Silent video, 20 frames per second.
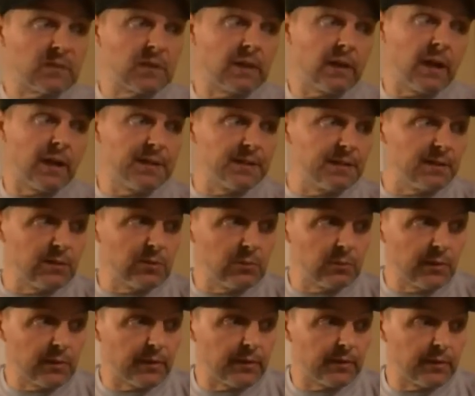I deal
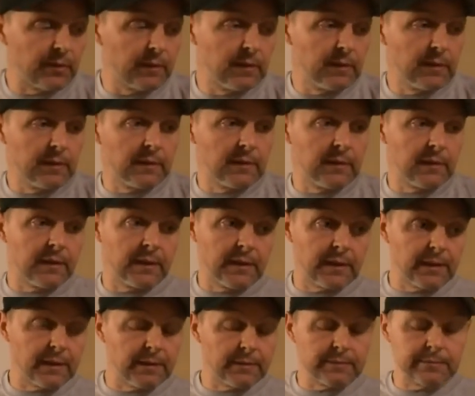with
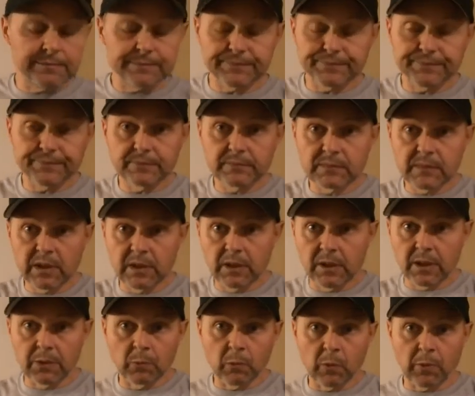
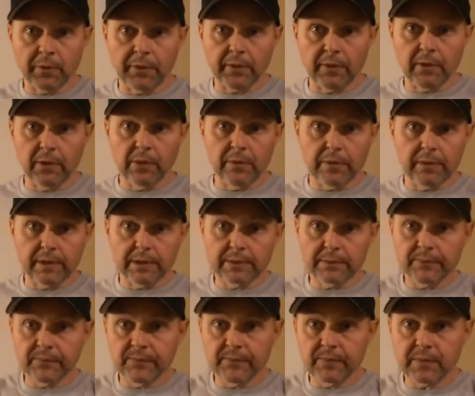Huntworth clothing
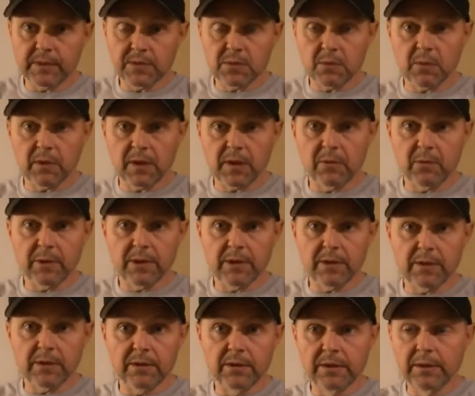is what I
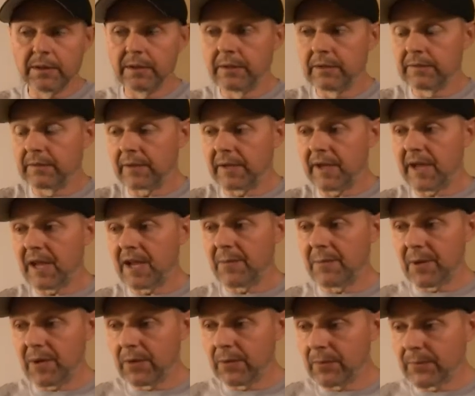wear for
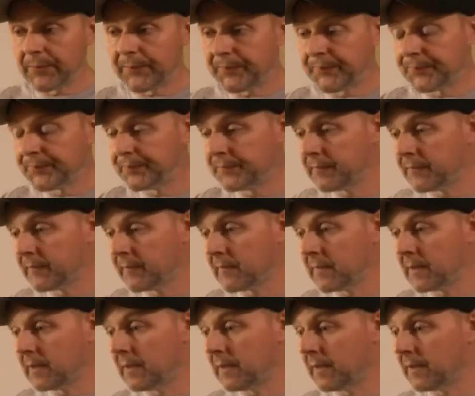camo.
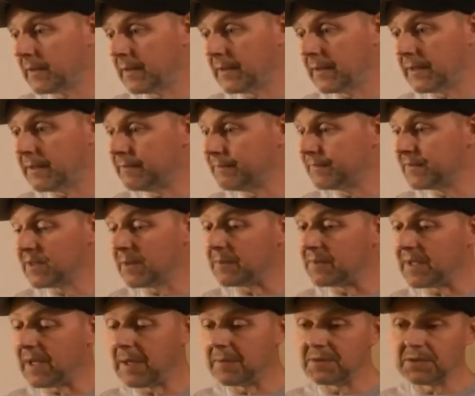
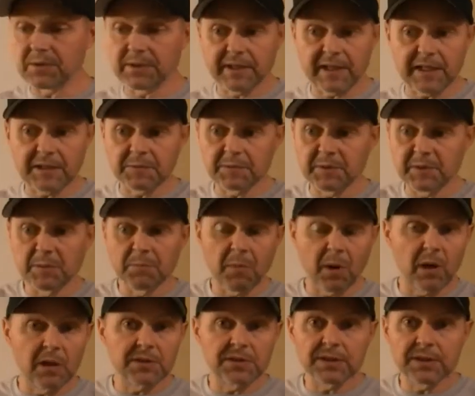Sometimes you'll catch me in
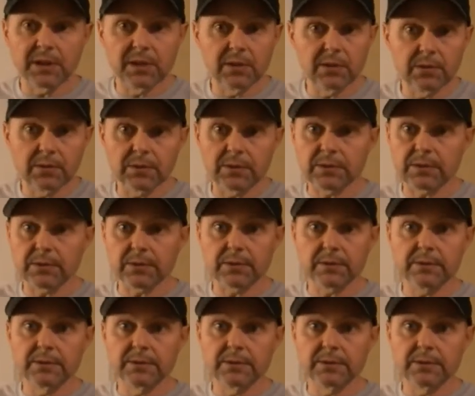Mossy Oak, or